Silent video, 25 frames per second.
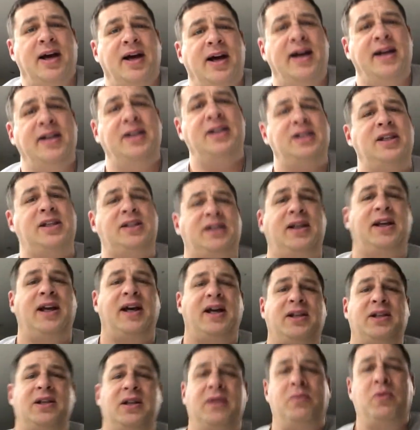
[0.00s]
I just
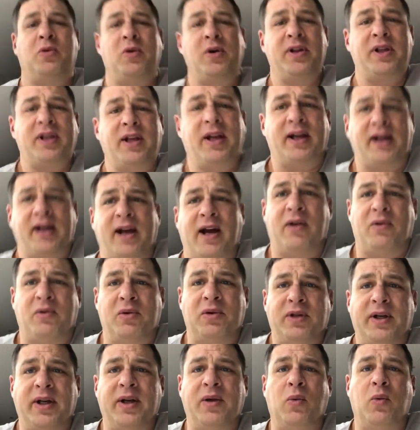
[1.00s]
got to the point that I got
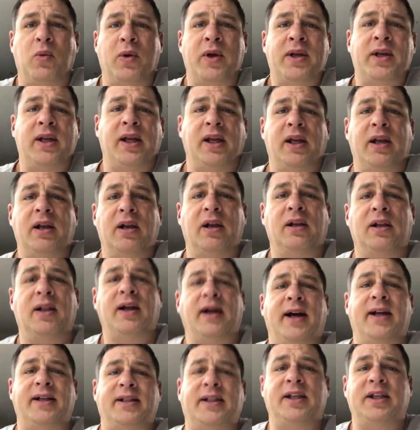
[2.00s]
really winded a
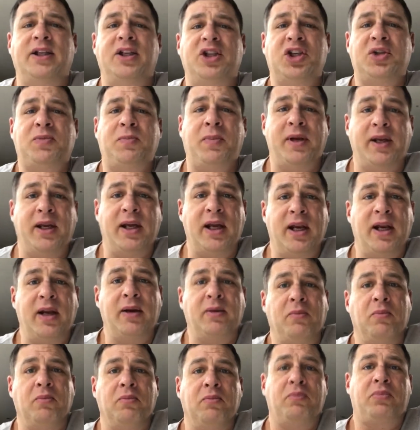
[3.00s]
lot, and it's just been
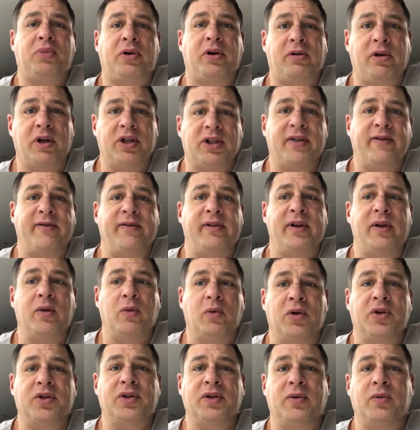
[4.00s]
getting progressively
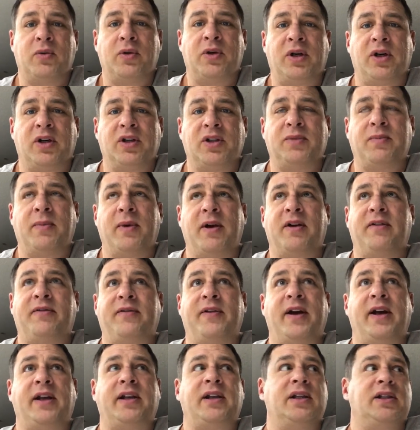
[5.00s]
worse and worse. Matter of
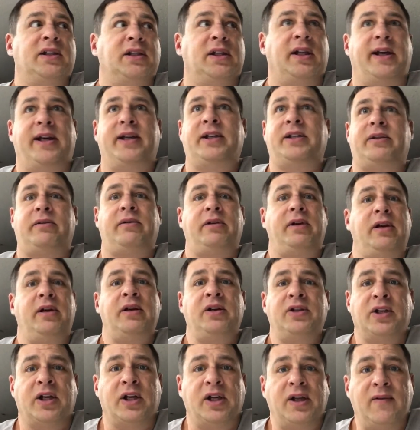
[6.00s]
fact, this last three
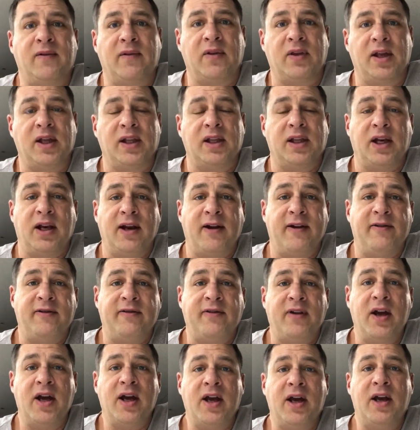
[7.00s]
years, I don't even think that
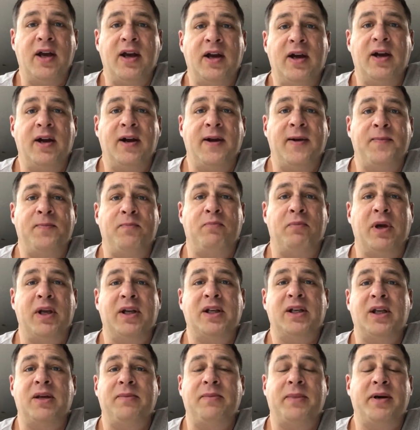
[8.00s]
I've
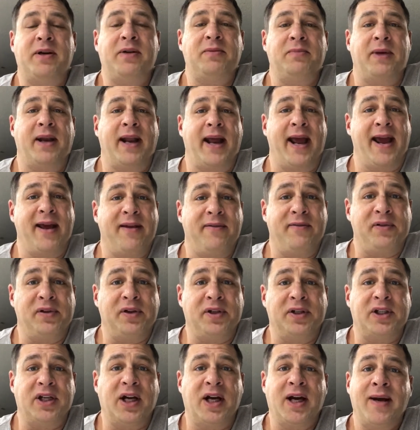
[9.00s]
been to the mountain but a
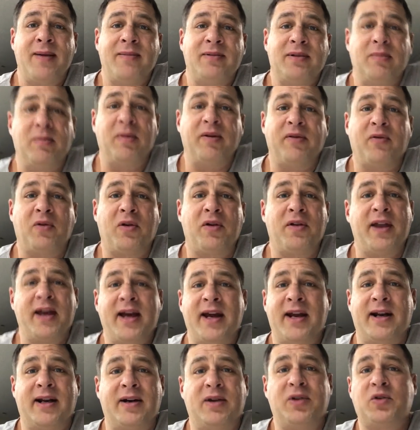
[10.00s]
handful of times, and before
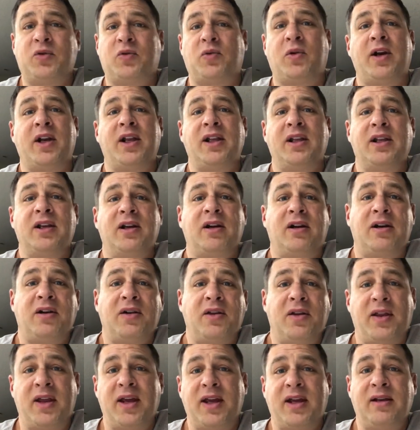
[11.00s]
that, I was running the
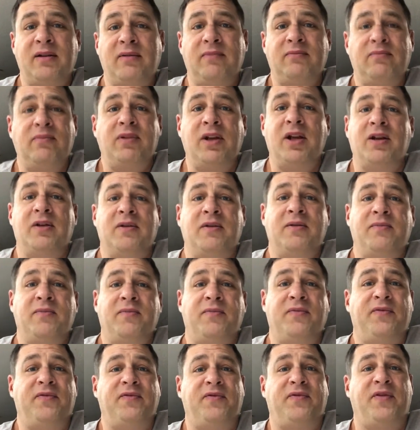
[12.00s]
darn thing, you know,
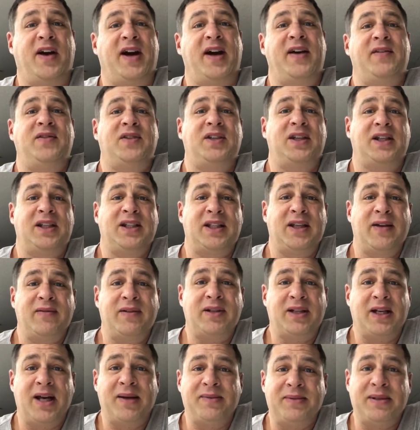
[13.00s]
five, six,
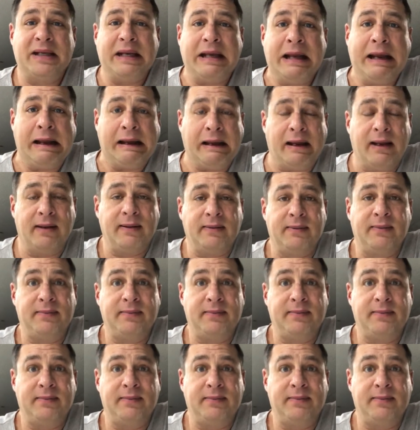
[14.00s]
seven times a day.